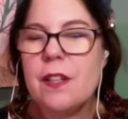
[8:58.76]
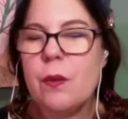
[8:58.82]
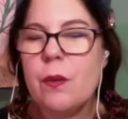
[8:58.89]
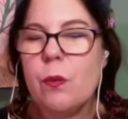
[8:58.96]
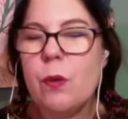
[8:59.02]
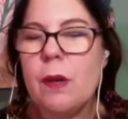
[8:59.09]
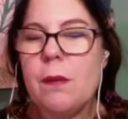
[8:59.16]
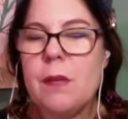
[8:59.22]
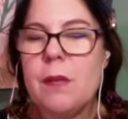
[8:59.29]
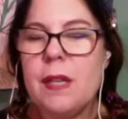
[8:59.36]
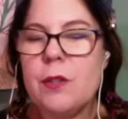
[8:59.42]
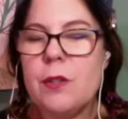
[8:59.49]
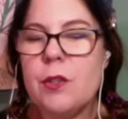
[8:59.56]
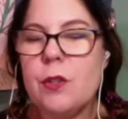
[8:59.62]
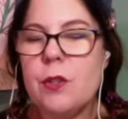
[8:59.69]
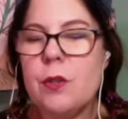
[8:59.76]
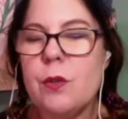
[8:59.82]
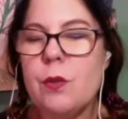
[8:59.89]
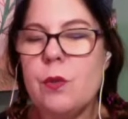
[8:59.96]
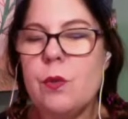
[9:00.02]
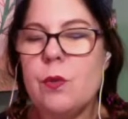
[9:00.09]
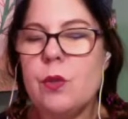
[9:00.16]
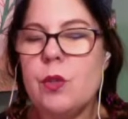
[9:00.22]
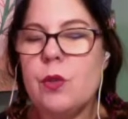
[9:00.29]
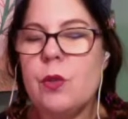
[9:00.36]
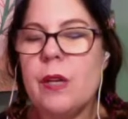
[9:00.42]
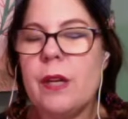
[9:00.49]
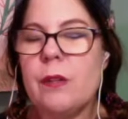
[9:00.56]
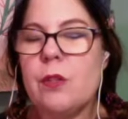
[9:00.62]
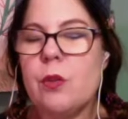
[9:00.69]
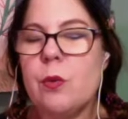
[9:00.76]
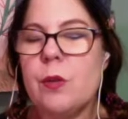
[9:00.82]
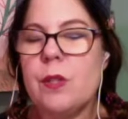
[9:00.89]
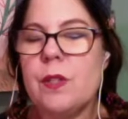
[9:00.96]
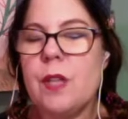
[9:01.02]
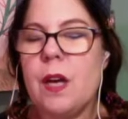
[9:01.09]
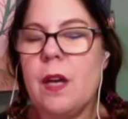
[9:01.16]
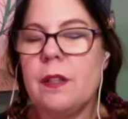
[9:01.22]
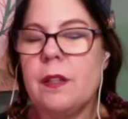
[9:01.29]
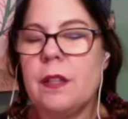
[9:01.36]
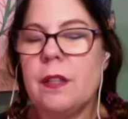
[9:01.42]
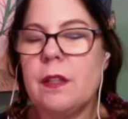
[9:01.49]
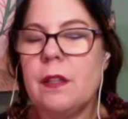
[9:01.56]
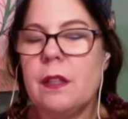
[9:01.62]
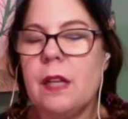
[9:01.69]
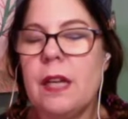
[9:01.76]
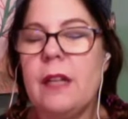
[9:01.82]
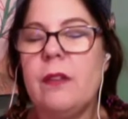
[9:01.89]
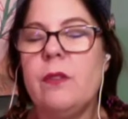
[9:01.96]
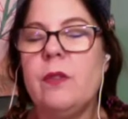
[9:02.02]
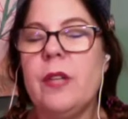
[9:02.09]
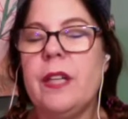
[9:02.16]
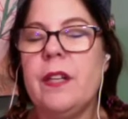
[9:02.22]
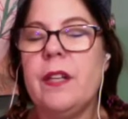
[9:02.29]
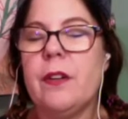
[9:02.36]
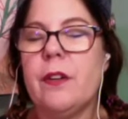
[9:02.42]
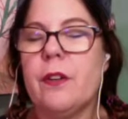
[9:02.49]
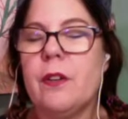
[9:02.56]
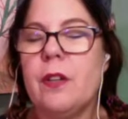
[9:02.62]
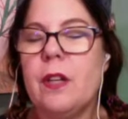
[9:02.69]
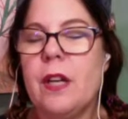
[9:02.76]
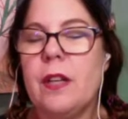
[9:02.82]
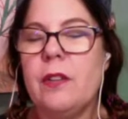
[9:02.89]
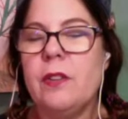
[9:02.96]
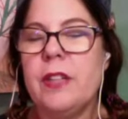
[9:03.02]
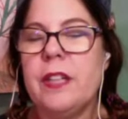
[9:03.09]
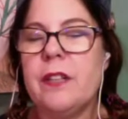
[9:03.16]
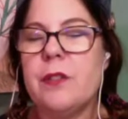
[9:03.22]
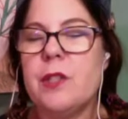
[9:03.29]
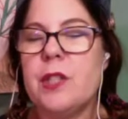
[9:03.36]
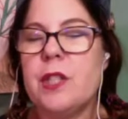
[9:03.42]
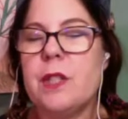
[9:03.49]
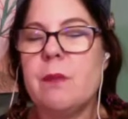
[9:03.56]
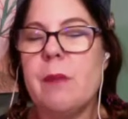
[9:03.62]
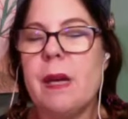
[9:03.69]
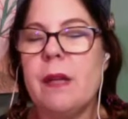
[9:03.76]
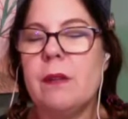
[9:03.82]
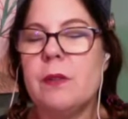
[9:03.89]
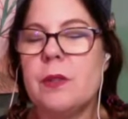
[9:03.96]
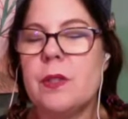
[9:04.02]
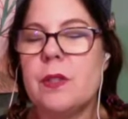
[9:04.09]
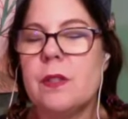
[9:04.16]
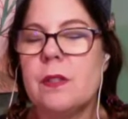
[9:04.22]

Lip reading: What makes you do that towards Holly? I don't like her. I don't like how she smells.